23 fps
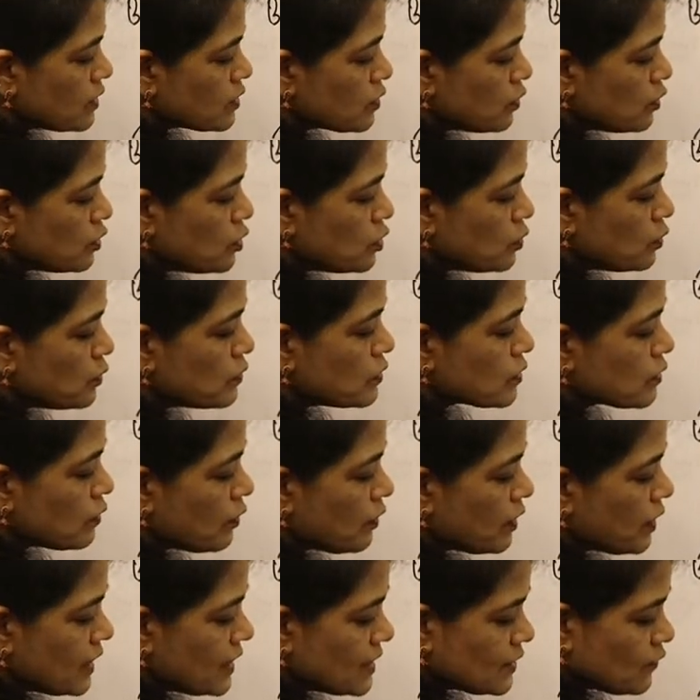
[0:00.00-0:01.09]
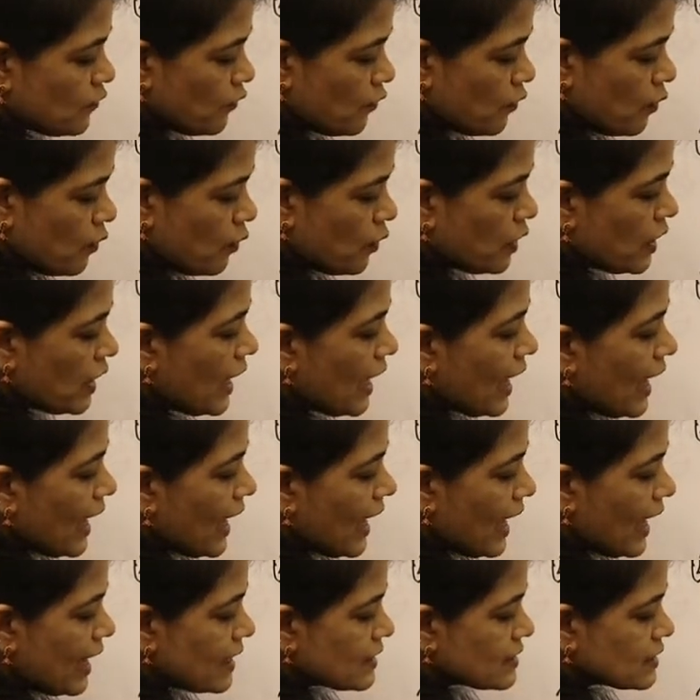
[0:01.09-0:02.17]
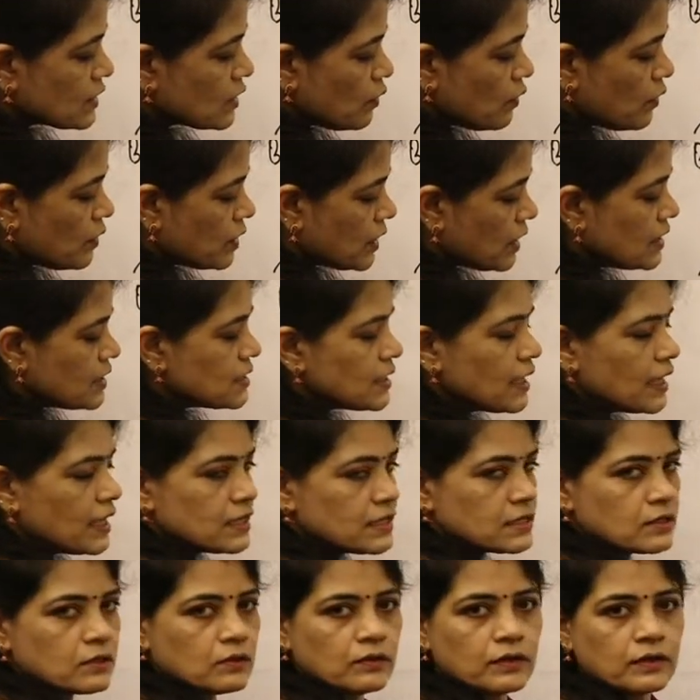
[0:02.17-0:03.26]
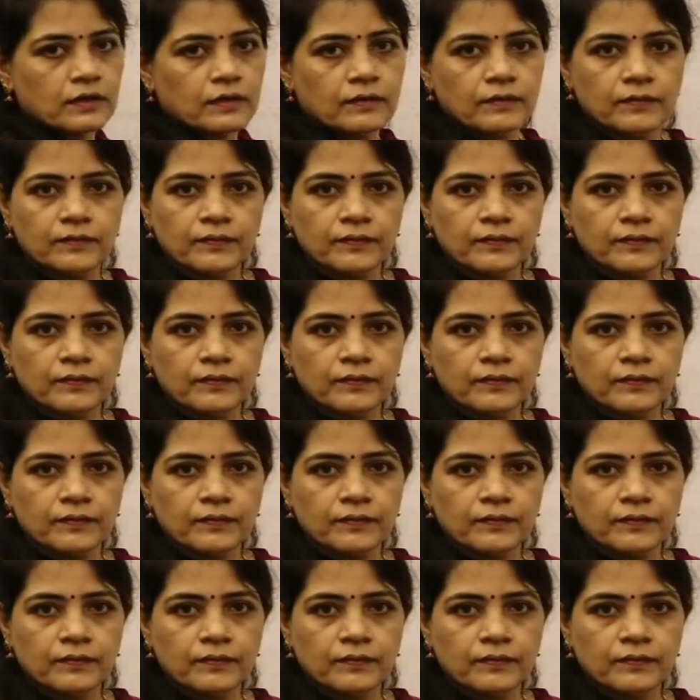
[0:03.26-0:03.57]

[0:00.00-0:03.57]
so 2 square is 4, a square is a square.